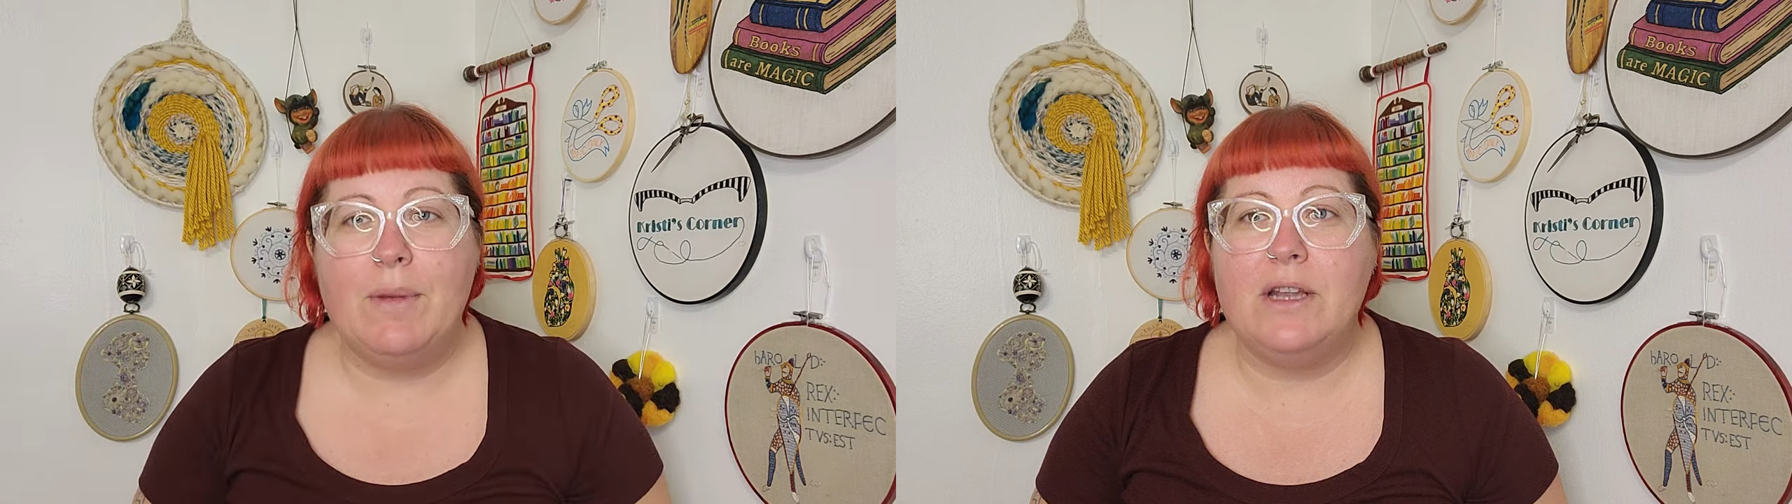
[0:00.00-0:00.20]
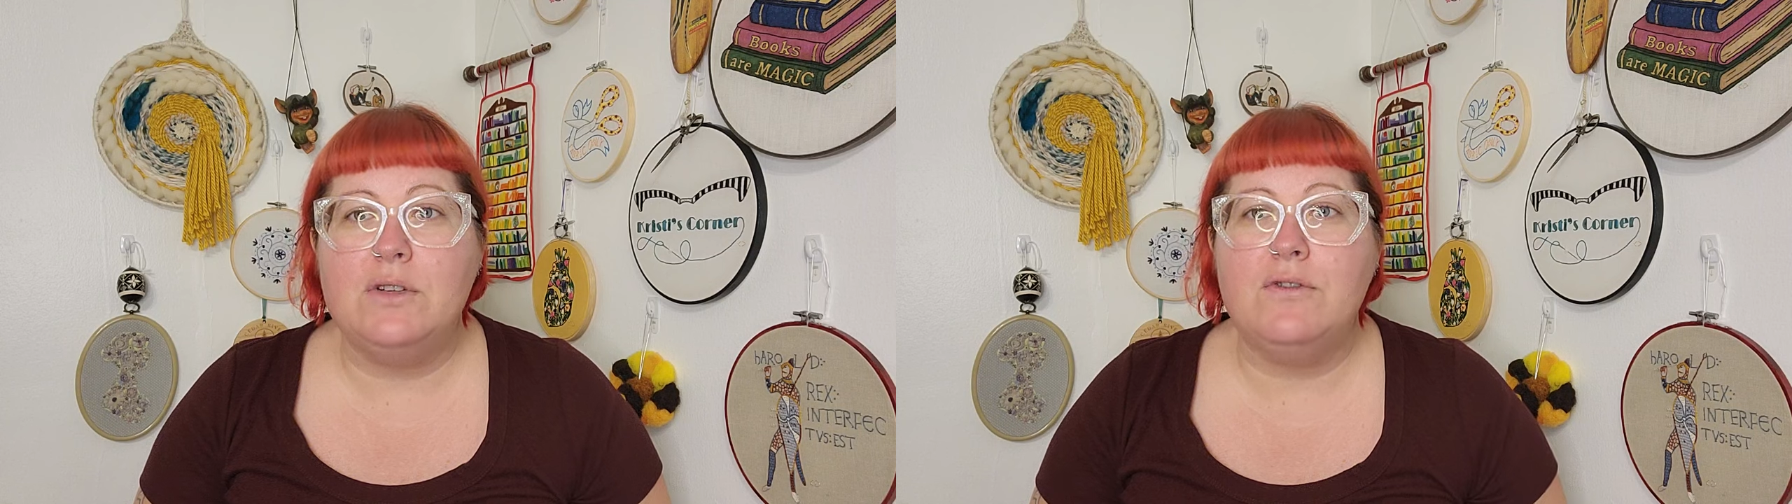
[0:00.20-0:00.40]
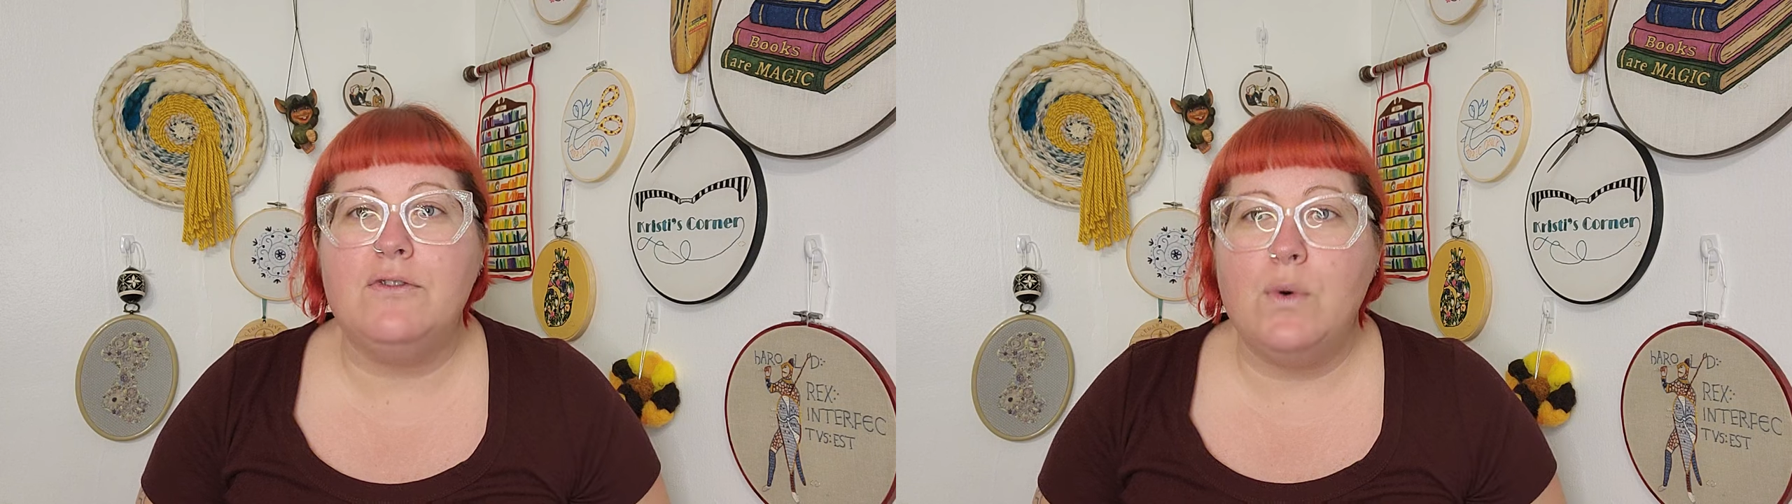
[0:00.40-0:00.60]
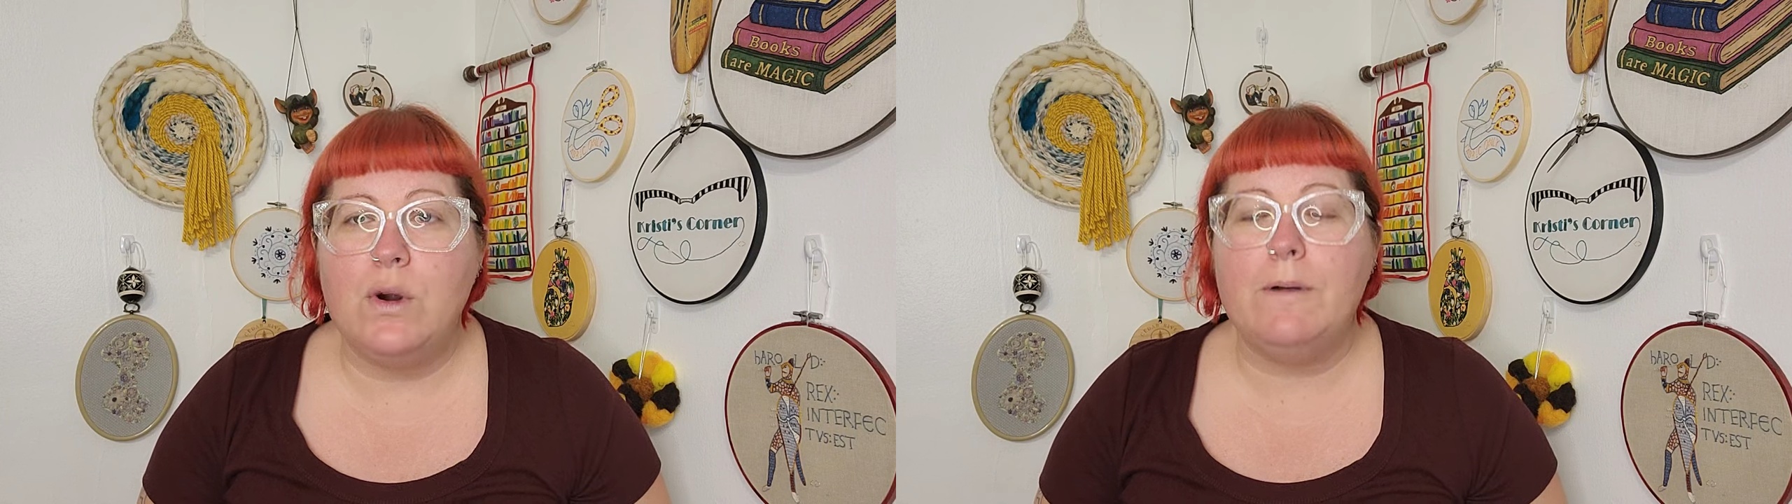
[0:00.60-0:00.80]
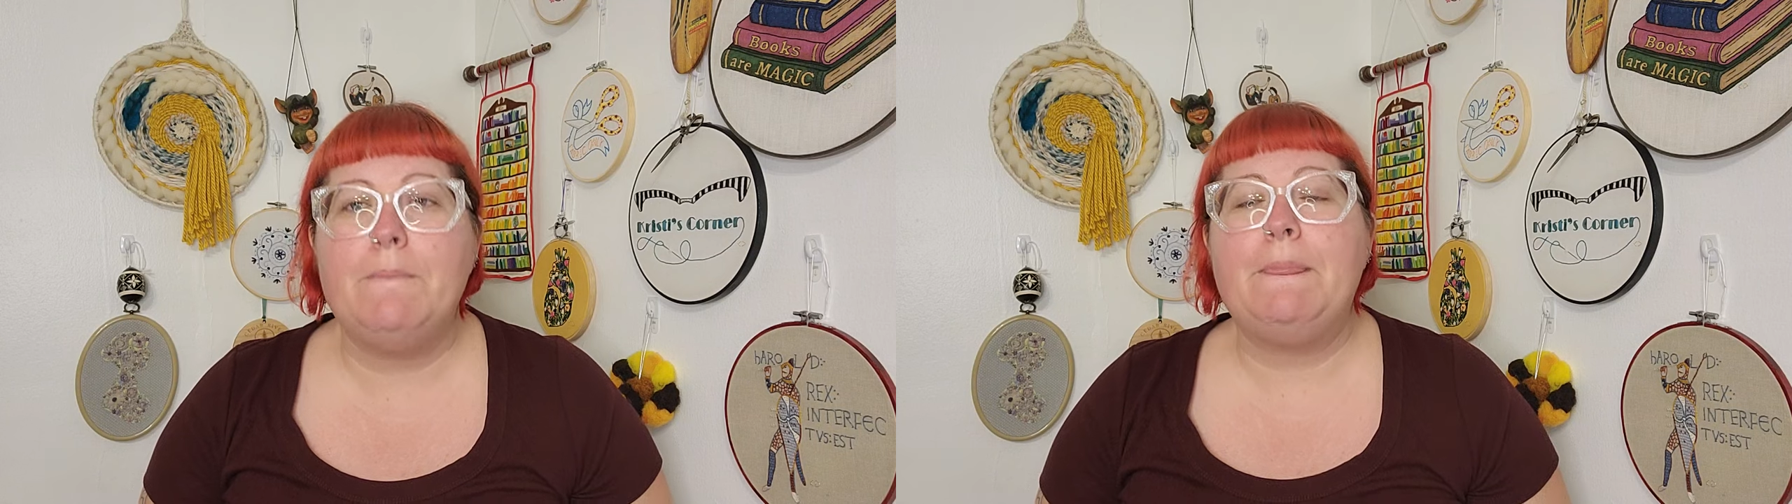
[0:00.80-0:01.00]
I'm going to do
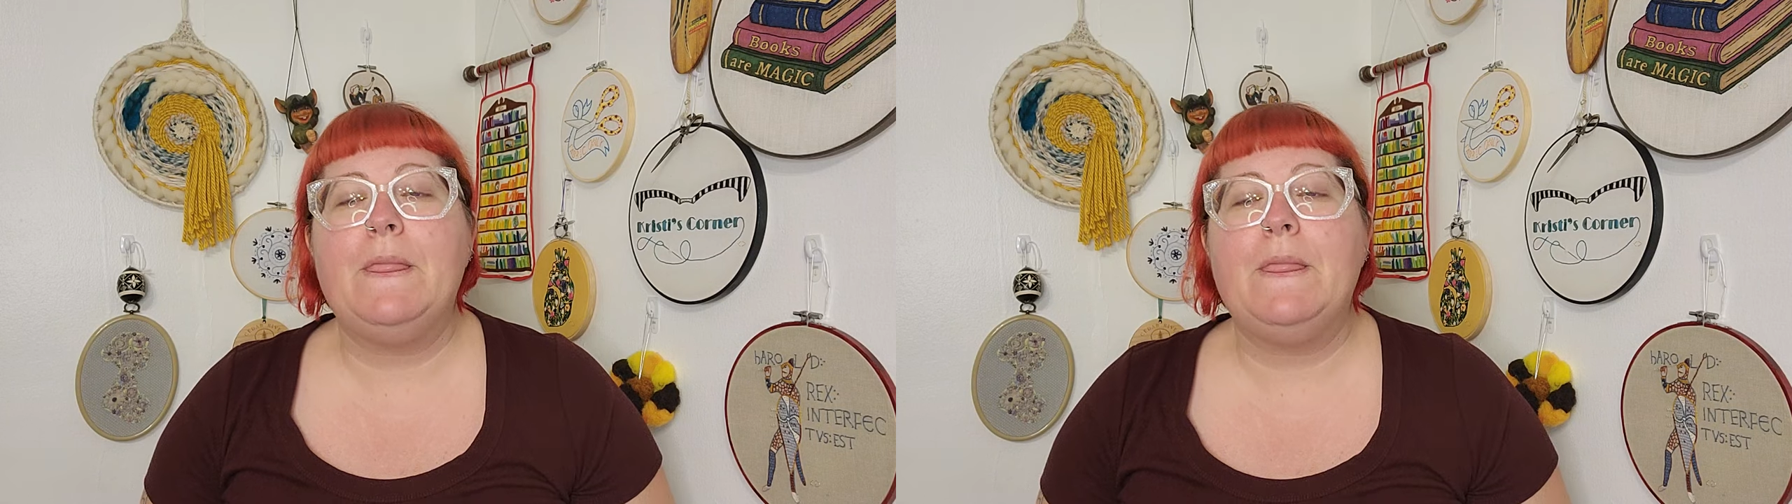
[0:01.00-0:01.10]
four